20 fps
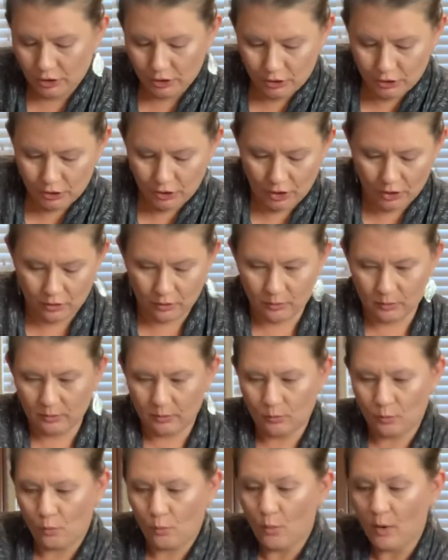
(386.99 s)
So
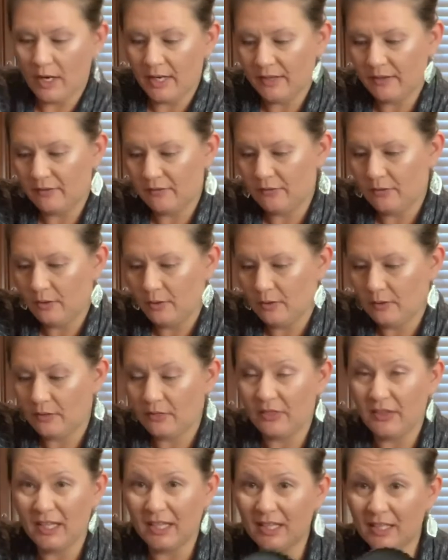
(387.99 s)
one of
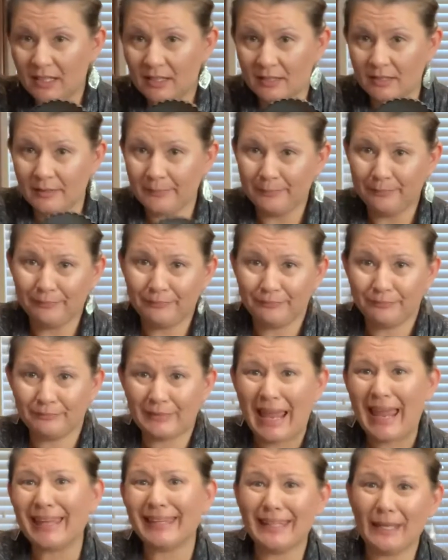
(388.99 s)
these,
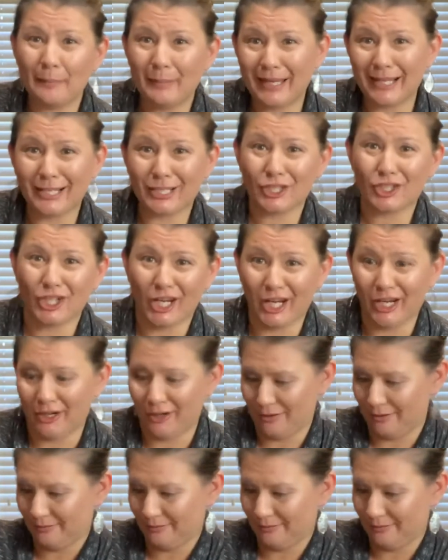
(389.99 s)
you better share.